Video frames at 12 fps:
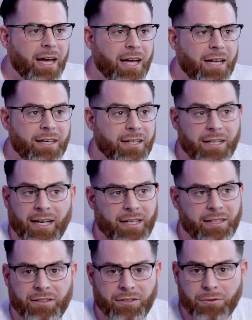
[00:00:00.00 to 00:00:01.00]

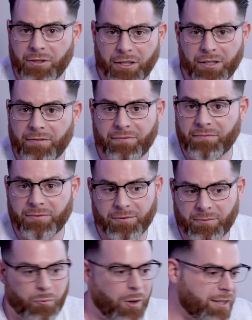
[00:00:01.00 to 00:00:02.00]
And you could have
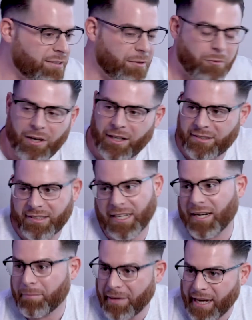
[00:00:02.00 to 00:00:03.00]
went somewhere else to get
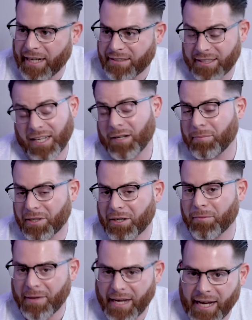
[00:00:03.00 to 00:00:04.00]
a bigger
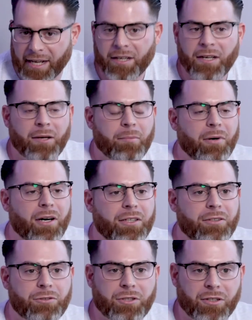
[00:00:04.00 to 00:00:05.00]
bag, but
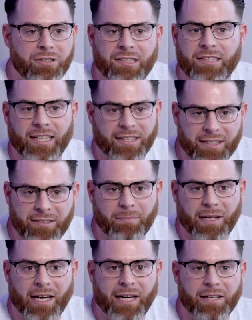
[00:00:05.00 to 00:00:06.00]
you chose to take this
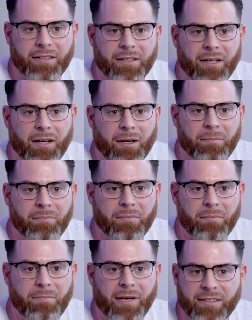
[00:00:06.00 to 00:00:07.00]
bag
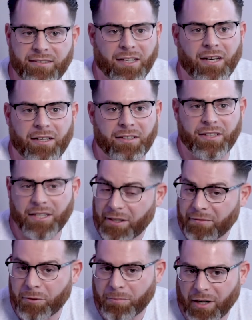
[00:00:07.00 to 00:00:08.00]
based on the
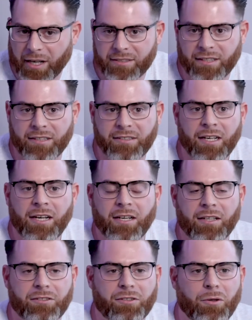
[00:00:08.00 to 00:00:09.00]
interview process.
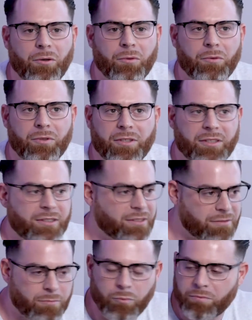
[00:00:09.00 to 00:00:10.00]
So
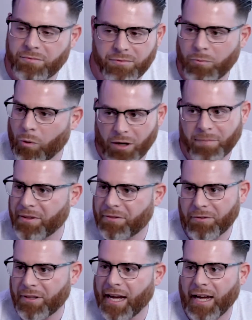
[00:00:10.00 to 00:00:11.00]
walk me
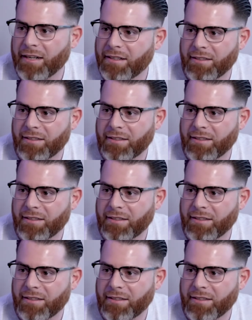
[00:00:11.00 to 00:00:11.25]
through that.